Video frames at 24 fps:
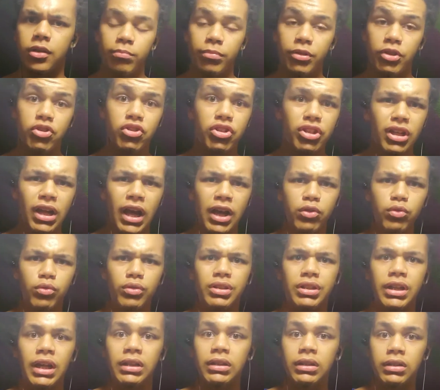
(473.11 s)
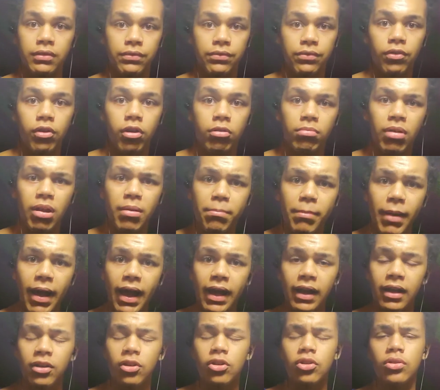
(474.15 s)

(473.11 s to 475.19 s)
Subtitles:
But usually I do a deadlift on my back